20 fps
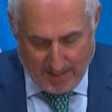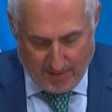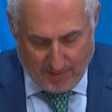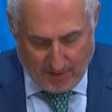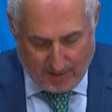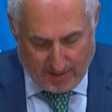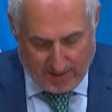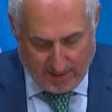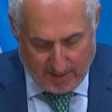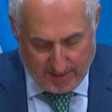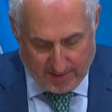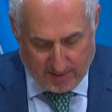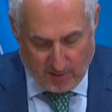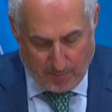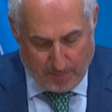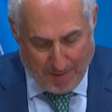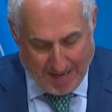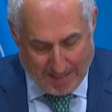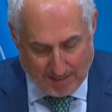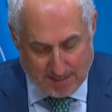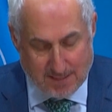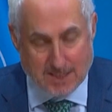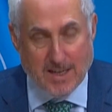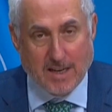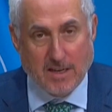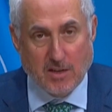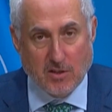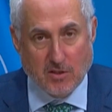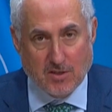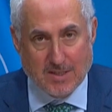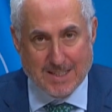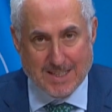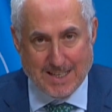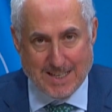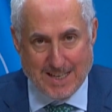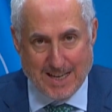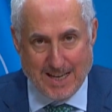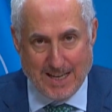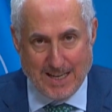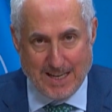the killings of Palestinians
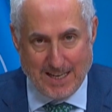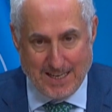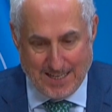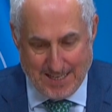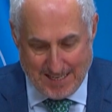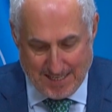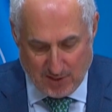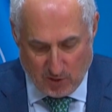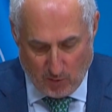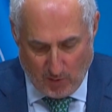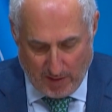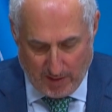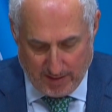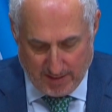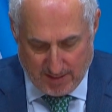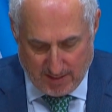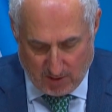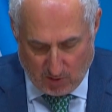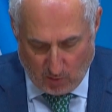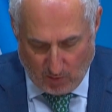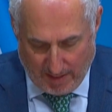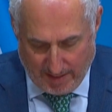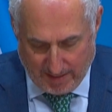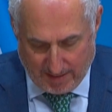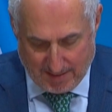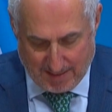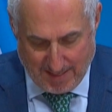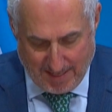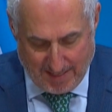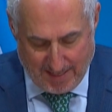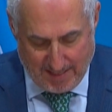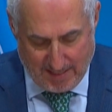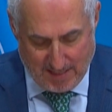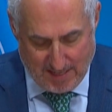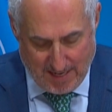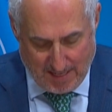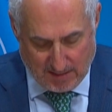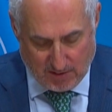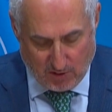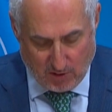today in Israeli strikes that hit
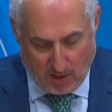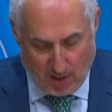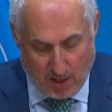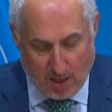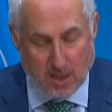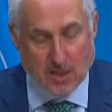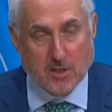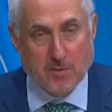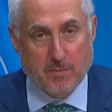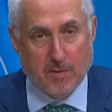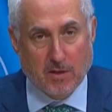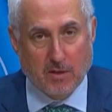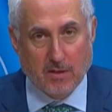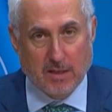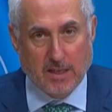Nasser Hospital